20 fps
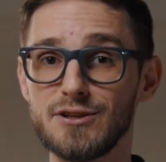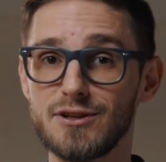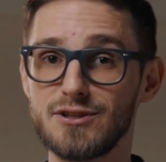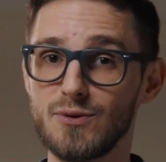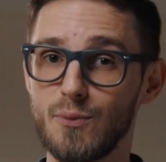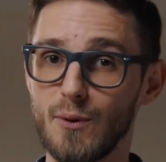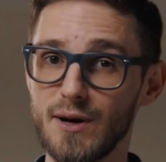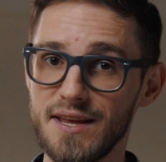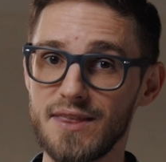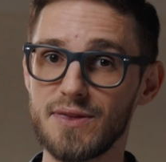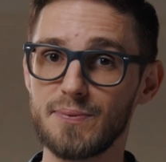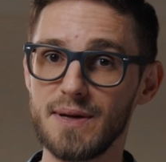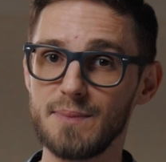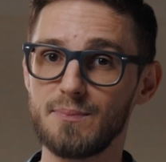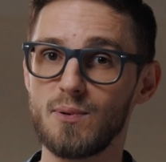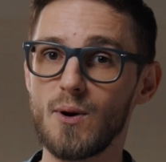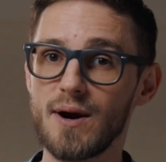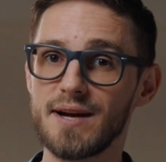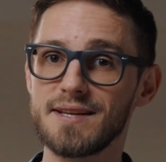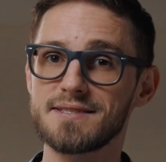to 23
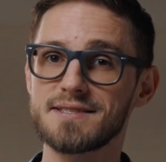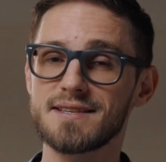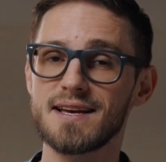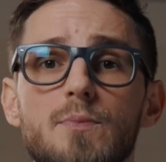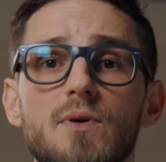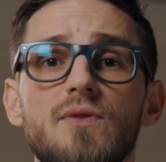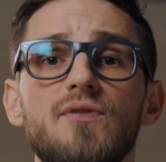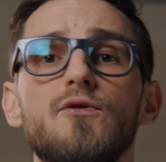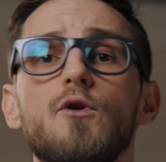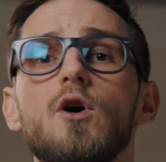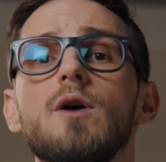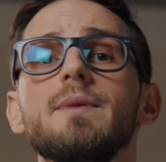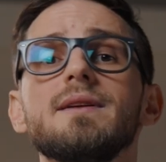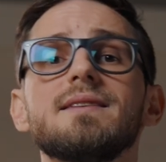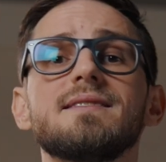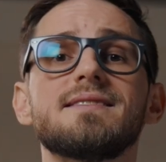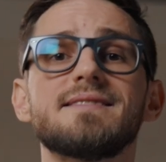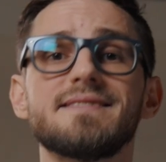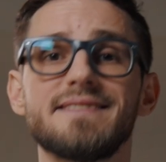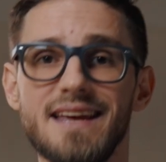points,
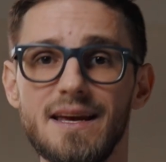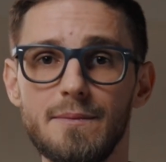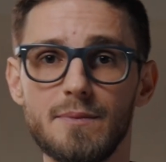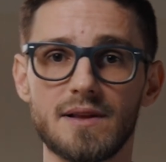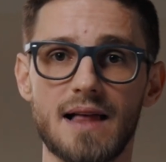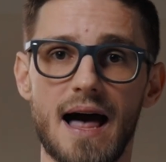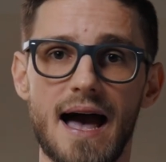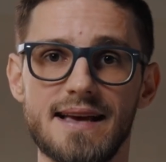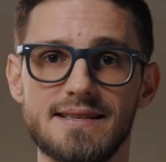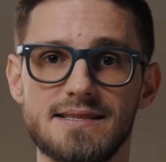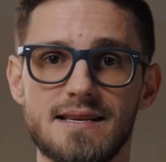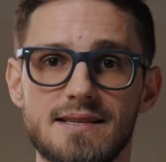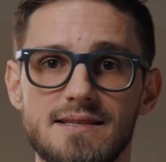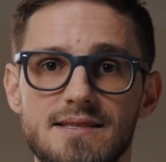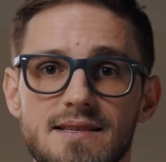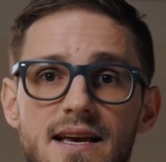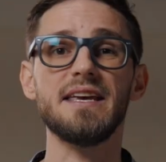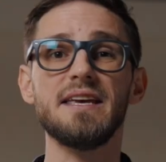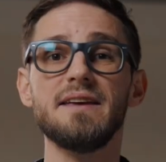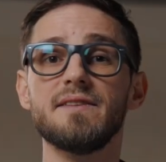performance
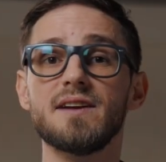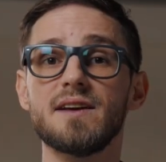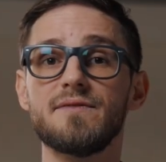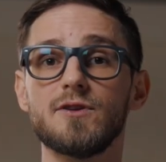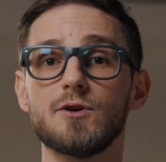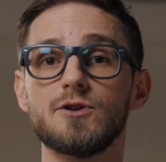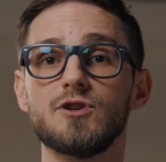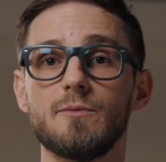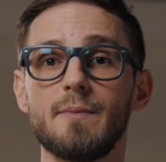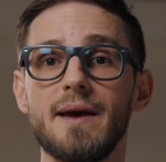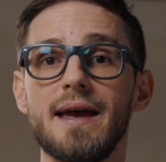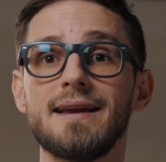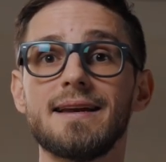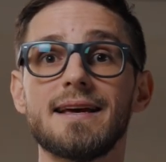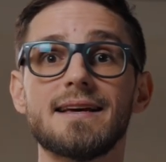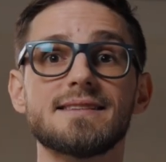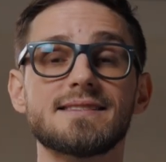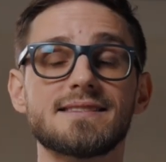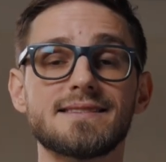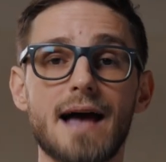stabilizes, even if your domain
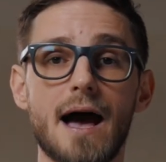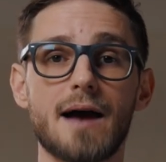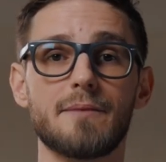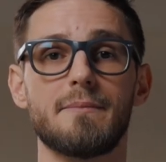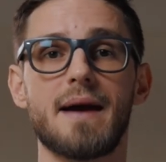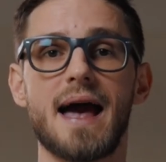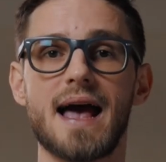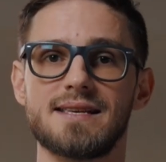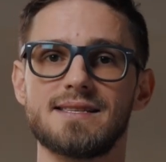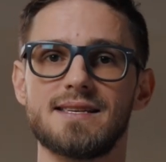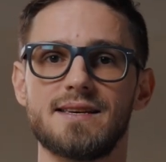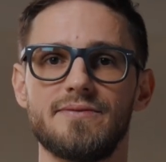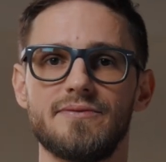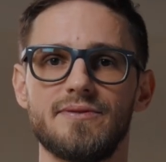is not massive.